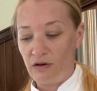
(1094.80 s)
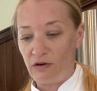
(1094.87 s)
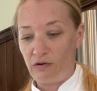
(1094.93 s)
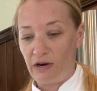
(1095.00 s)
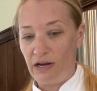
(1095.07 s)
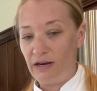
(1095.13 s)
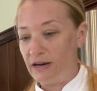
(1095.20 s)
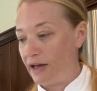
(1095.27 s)
All
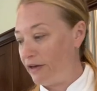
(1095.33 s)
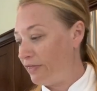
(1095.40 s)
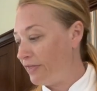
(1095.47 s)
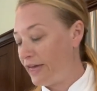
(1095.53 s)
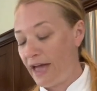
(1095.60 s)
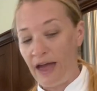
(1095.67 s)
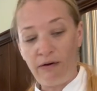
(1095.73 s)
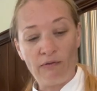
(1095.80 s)
right, now
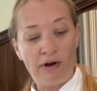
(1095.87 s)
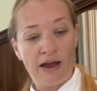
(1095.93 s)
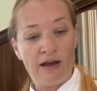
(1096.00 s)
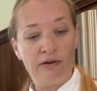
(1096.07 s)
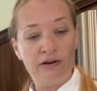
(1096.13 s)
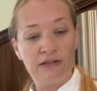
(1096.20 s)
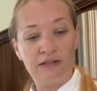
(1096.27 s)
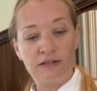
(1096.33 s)
that
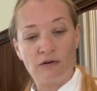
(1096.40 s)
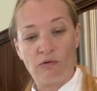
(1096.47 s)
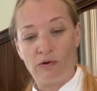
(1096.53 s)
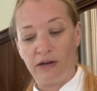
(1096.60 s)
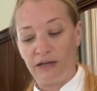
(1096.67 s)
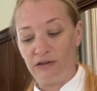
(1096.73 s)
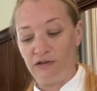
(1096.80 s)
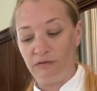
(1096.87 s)
round is
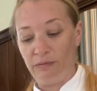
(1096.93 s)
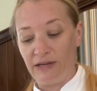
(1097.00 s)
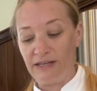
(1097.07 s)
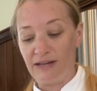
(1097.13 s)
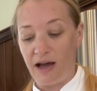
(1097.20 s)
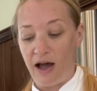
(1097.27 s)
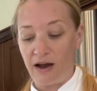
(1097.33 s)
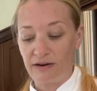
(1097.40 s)
going to be
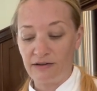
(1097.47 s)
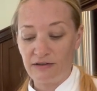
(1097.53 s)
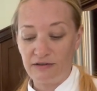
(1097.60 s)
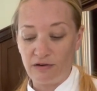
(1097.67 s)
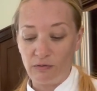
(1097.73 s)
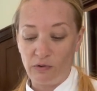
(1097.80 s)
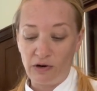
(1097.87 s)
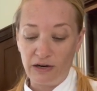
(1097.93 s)
docked.
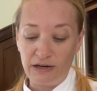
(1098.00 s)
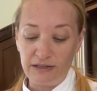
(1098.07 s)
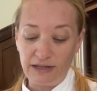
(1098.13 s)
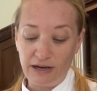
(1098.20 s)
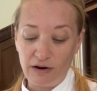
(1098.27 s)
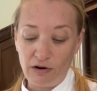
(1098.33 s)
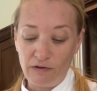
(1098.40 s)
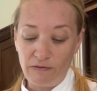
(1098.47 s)
So we're gonna
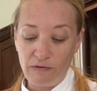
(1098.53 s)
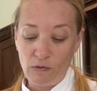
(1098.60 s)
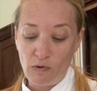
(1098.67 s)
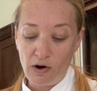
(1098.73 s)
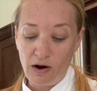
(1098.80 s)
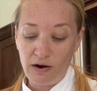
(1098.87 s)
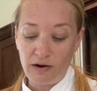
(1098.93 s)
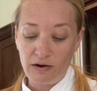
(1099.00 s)
take our
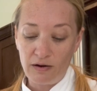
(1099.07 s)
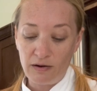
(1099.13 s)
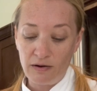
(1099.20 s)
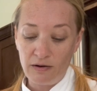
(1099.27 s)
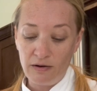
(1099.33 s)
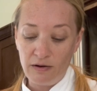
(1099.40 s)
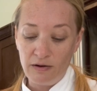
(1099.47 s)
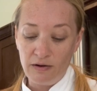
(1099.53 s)
fork
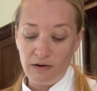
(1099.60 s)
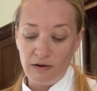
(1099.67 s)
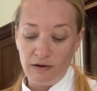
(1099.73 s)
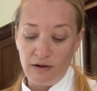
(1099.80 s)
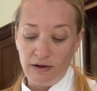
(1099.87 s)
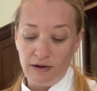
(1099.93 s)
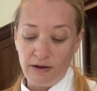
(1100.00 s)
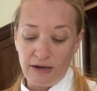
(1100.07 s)

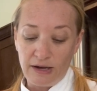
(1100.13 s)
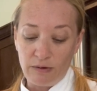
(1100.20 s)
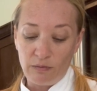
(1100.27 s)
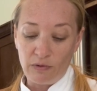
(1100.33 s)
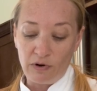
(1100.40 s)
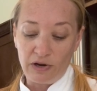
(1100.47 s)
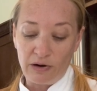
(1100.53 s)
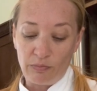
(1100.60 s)
and
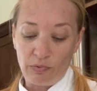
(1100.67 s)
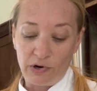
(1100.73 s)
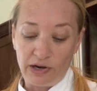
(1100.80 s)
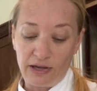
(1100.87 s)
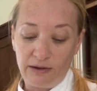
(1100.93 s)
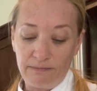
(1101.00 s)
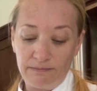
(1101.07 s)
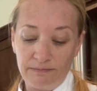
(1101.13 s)
we're gonna
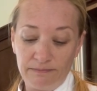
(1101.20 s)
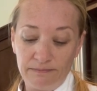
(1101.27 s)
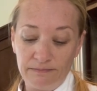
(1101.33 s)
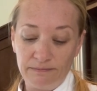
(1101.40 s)
prick it, all